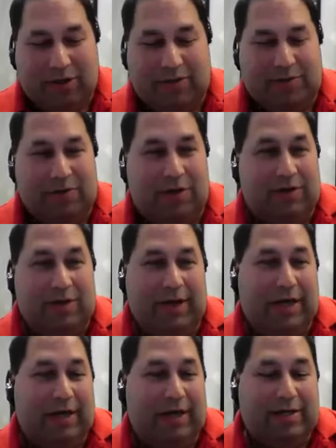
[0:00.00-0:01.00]
was a good
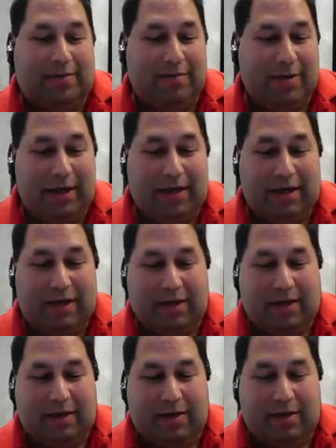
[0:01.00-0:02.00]
result. Andy, to
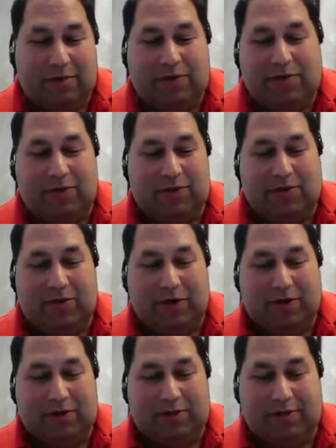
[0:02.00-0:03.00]
me, there were 2
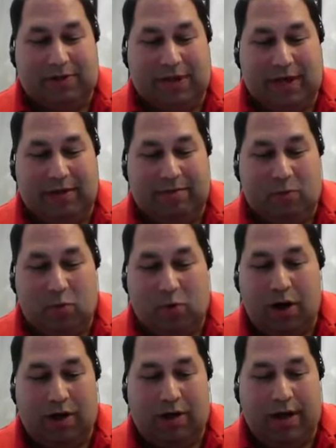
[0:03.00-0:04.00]
stories of this game.
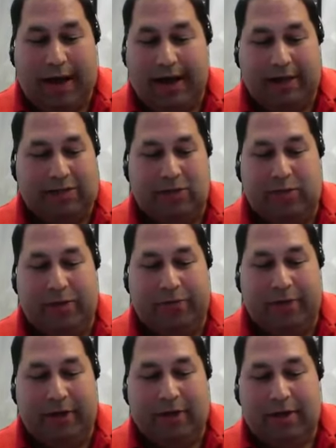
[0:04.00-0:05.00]
One, Alex
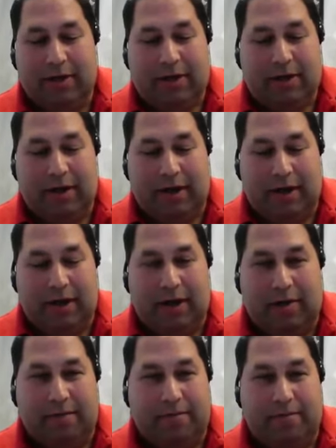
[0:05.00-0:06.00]
Iwobi,
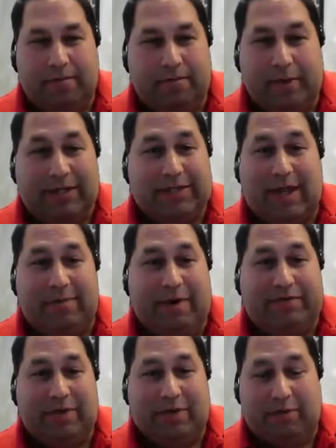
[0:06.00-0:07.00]
best
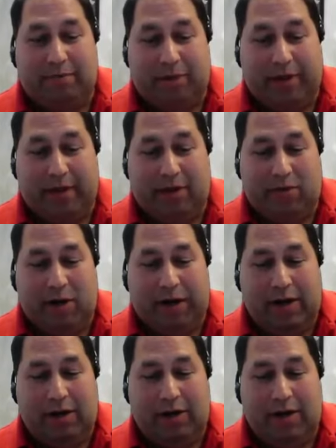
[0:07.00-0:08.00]
game I've seen him play in a
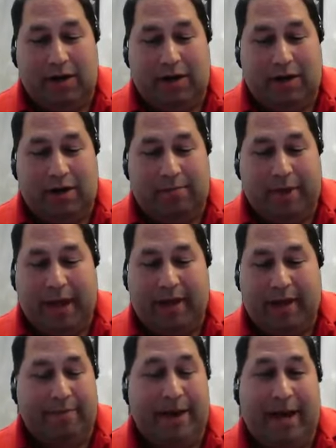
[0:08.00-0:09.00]
while.
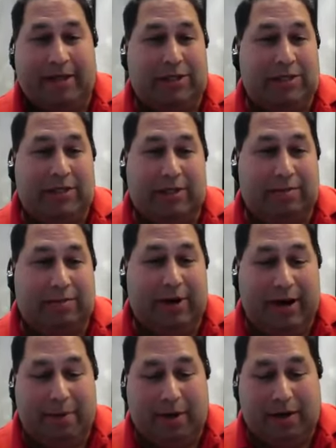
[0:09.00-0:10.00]
Man of the match,
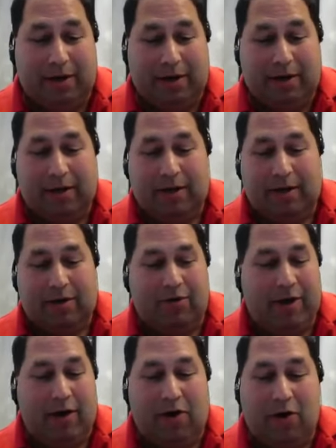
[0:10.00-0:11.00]
in my opinion,
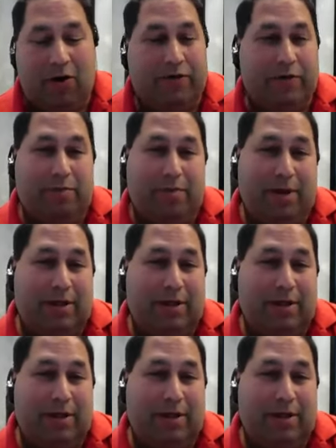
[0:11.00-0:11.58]
ran all over